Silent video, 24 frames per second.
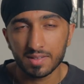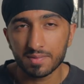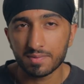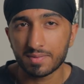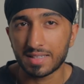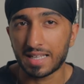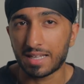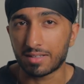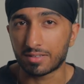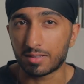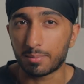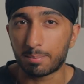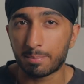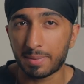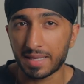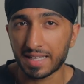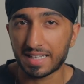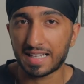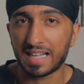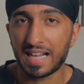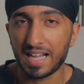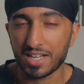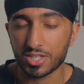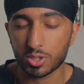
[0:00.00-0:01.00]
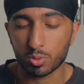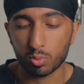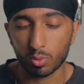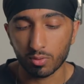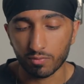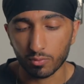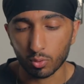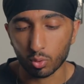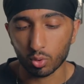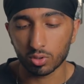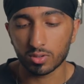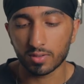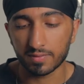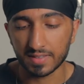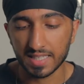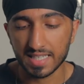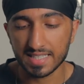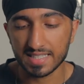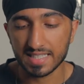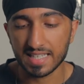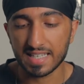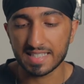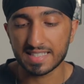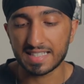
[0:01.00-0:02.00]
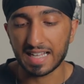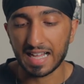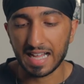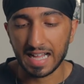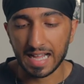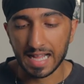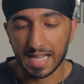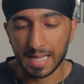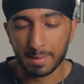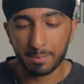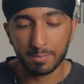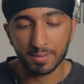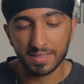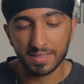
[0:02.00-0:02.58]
Now, the big catch with all of this is that Apple